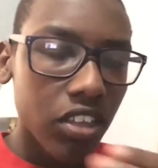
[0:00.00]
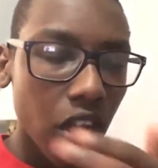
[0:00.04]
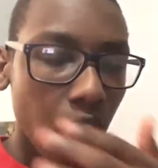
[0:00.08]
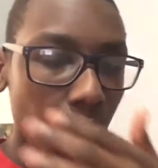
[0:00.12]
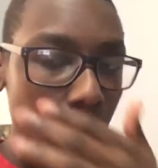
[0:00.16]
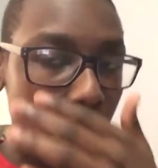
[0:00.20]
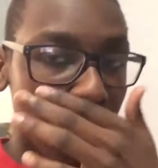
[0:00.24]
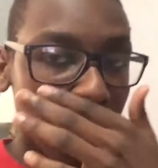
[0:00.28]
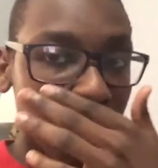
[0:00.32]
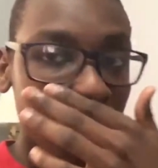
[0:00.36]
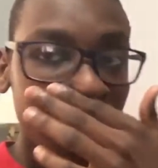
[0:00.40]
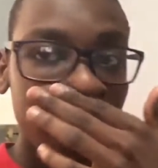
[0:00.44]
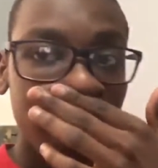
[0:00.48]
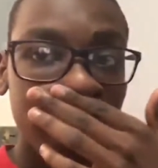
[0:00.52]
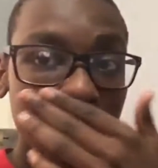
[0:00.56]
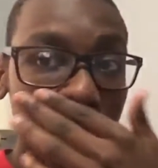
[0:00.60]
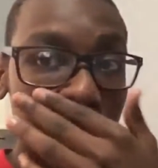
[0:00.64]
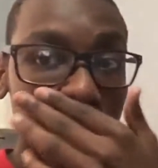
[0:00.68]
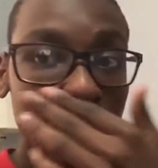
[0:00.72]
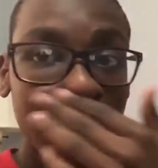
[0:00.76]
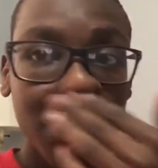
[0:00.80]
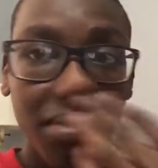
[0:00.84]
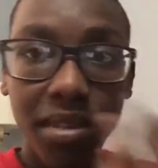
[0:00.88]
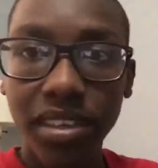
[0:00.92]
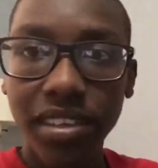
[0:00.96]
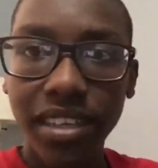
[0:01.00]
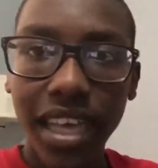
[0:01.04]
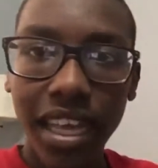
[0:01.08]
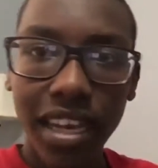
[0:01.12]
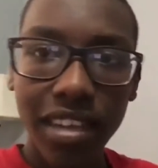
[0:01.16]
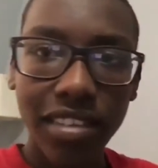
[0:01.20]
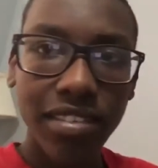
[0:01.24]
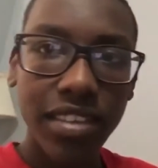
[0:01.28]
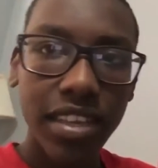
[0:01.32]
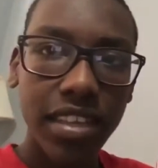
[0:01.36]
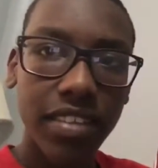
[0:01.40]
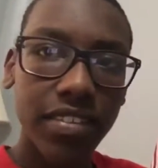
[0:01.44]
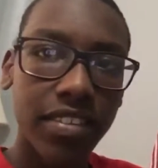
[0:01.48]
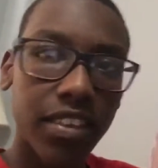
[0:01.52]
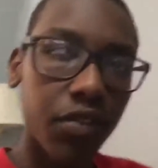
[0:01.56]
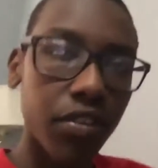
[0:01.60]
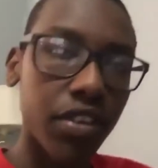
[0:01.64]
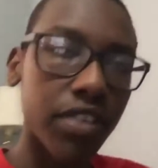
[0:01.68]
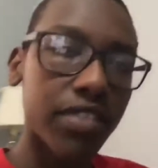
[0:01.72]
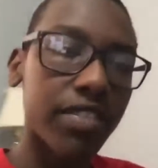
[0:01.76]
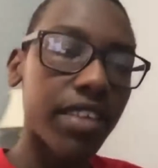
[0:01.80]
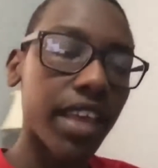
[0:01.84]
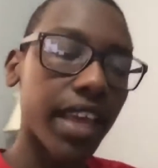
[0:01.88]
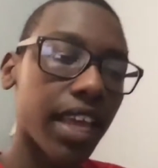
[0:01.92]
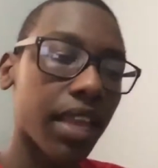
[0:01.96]
Oh my goodness, I was about to get a sneeze there
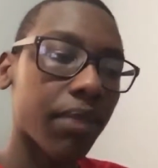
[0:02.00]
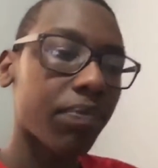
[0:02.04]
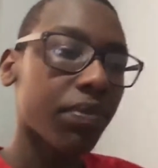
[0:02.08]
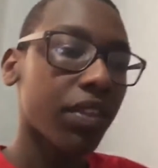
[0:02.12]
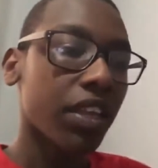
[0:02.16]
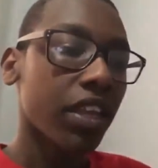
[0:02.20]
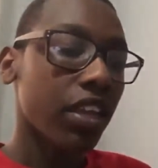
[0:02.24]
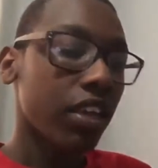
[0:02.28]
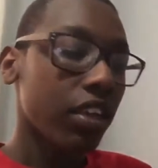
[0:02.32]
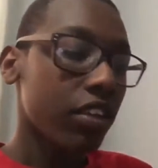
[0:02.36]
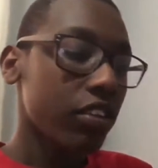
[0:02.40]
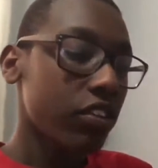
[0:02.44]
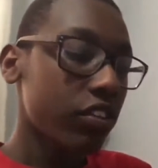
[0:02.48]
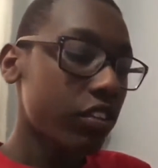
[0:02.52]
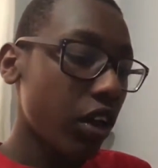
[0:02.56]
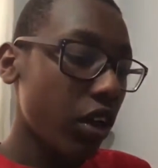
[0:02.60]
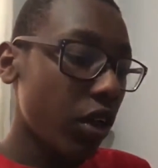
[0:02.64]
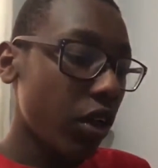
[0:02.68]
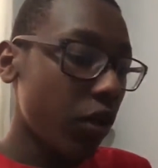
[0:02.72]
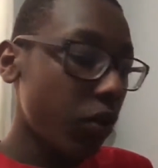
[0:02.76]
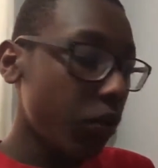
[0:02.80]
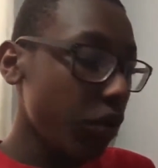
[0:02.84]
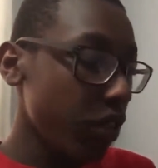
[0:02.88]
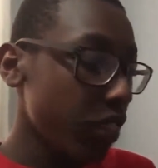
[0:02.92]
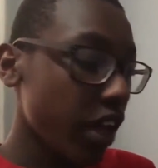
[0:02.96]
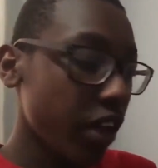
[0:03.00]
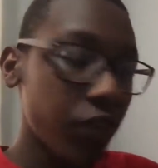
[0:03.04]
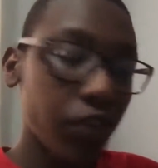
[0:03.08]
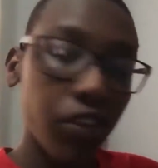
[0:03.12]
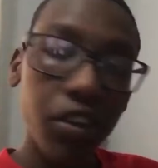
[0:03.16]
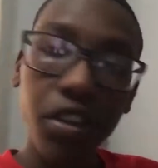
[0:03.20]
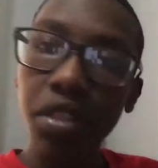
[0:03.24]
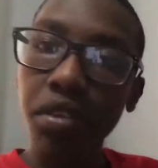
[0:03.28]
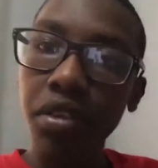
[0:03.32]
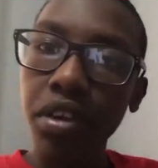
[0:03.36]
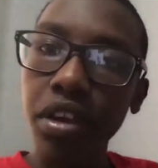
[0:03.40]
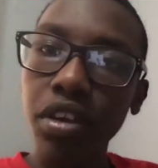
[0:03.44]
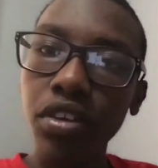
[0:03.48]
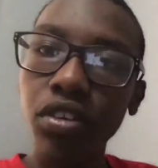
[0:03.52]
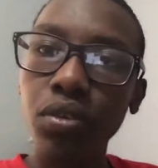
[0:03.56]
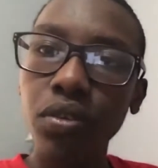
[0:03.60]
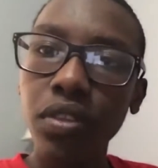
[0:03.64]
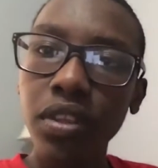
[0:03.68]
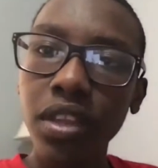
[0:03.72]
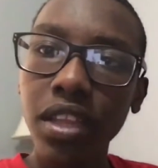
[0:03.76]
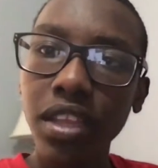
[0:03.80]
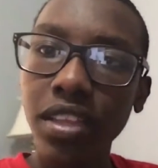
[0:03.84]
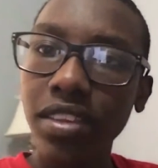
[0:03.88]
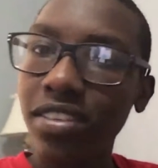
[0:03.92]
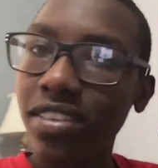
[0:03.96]
for a second. So without further
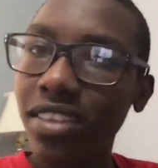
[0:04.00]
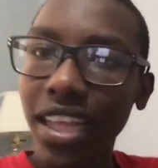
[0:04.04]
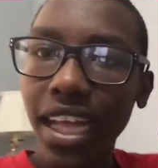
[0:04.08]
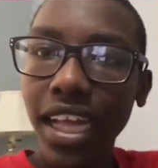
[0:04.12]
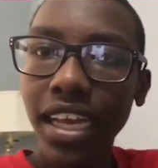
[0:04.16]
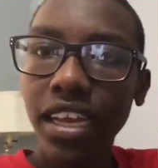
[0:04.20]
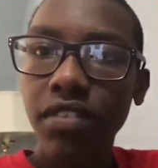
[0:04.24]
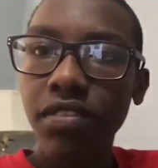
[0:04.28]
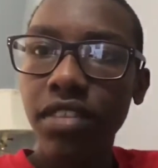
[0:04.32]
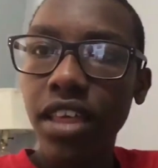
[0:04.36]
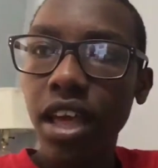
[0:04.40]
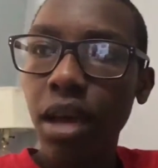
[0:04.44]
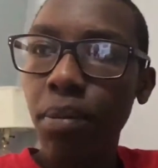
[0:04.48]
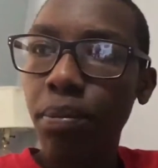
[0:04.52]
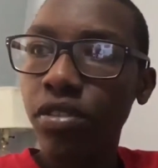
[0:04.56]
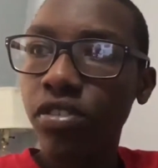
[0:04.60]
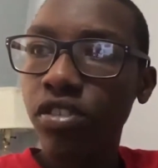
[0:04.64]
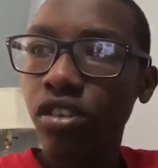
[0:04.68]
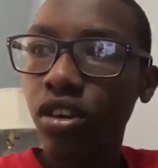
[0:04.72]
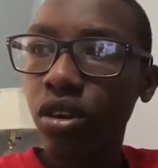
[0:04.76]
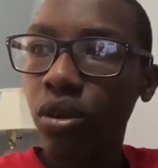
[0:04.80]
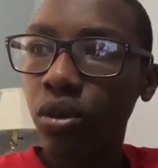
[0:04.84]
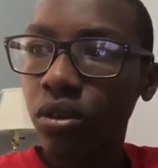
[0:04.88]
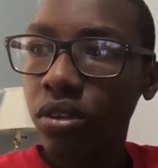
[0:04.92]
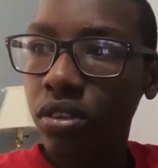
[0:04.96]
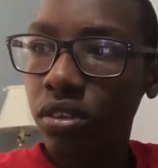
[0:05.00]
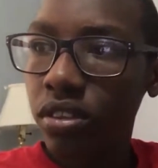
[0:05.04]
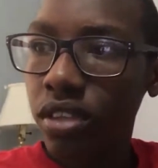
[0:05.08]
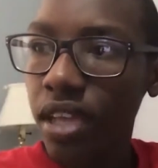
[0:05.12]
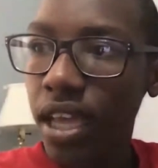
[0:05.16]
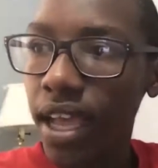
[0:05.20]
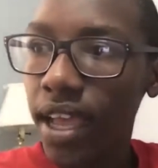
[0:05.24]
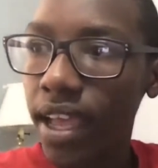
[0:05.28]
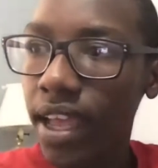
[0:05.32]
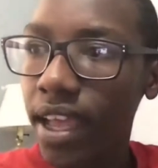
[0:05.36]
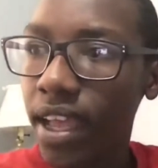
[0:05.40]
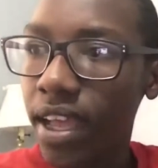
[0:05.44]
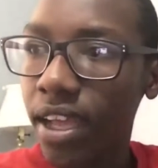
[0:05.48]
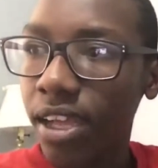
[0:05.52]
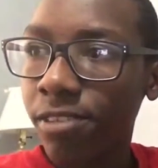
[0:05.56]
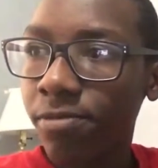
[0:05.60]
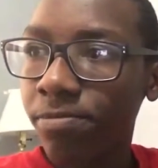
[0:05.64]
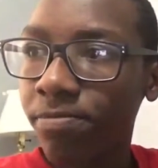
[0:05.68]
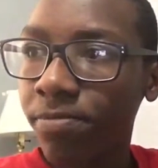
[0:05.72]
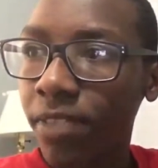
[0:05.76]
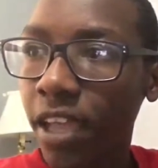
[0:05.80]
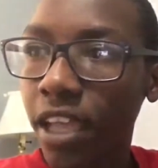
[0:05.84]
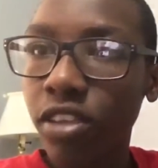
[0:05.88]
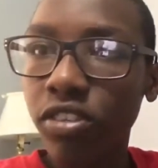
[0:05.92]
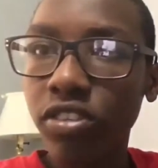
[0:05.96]
ado, it's the end of the episode.
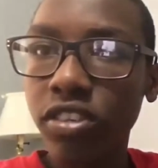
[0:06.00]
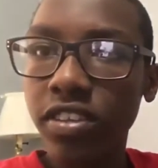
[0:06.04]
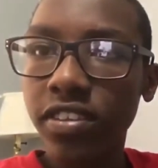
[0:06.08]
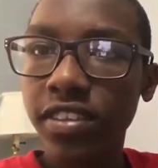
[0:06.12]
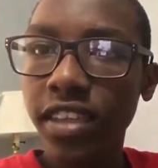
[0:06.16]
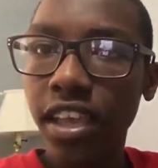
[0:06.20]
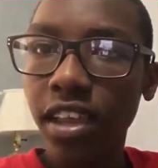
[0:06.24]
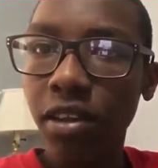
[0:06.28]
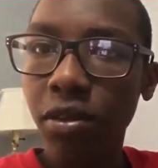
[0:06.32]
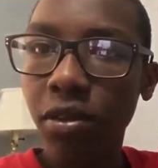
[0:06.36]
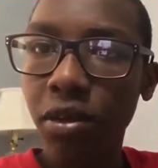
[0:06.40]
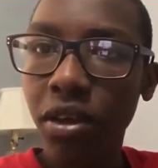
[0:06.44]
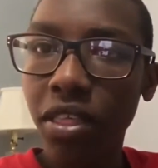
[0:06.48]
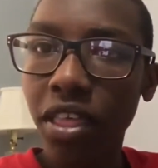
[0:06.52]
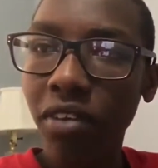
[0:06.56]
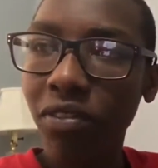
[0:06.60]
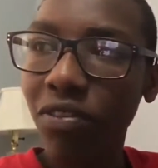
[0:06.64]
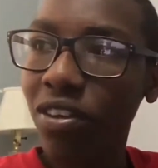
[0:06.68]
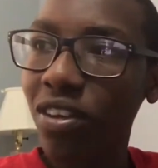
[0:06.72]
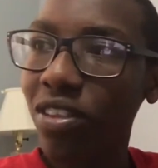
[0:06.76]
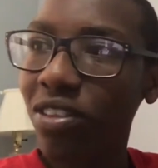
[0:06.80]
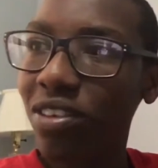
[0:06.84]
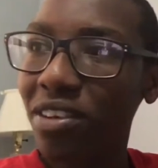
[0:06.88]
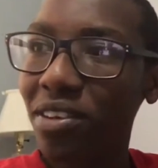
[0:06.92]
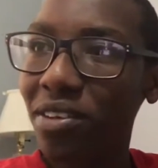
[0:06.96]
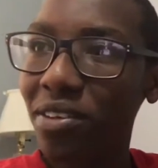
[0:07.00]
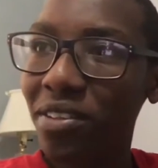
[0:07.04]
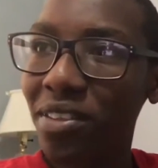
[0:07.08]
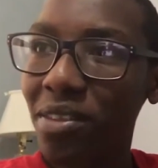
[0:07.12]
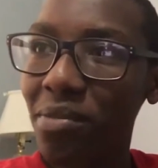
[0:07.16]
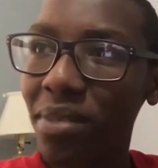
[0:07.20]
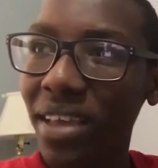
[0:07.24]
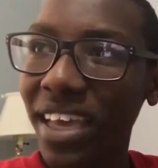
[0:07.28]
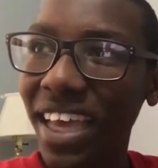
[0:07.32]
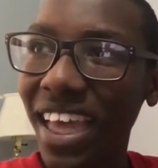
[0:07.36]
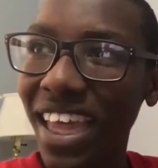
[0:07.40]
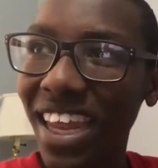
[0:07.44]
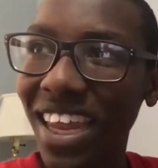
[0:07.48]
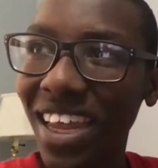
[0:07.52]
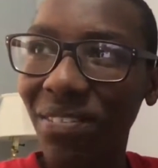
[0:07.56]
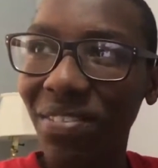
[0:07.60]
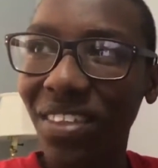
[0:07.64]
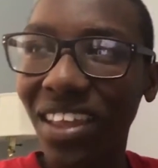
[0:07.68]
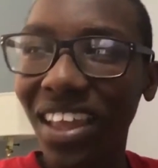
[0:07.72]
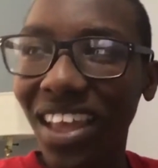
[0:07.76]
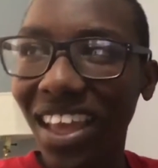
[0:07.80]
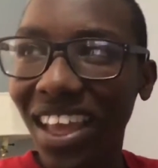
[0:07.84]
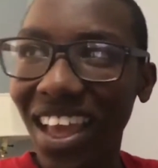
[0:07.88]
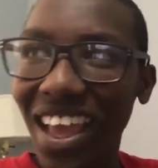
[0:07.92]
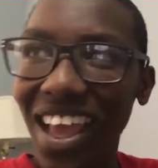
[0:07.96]
Um, I usually say without further ado in the beginning.